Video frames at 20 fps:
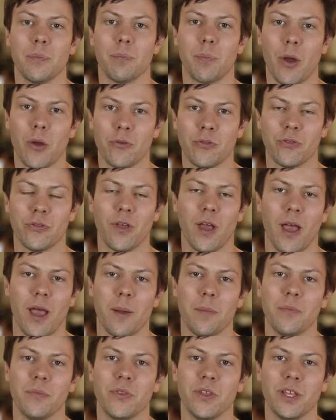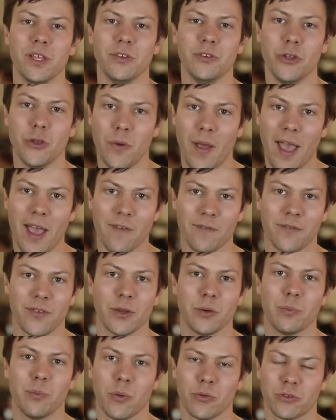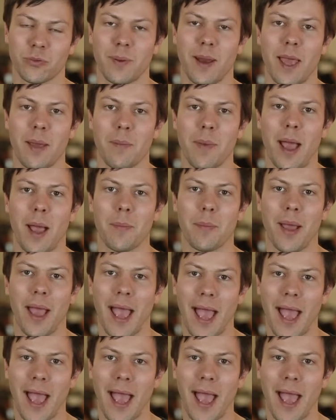Both the new Airfield multiplayer map